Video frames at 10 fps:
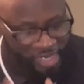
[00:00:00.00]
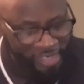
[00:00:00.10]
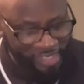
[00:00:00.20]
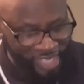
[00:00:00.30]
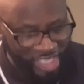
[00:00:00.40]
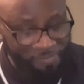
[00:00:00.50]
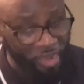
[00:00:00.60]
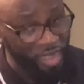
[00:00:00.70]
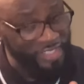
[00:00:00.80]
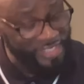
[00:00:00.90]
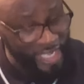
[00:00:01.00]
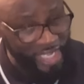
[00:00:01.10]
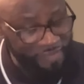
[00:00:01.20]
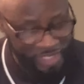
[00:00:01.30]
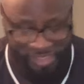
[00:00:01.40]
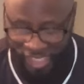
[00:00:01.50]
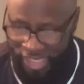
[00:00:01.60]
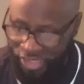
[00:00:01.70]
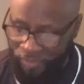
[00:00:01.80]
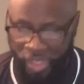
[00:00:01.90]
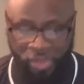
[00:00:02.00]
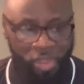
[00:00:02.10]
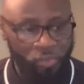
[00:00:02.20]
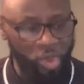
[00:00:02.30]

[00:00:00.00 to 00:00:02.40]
hear the gospel are saved, they say, you know what?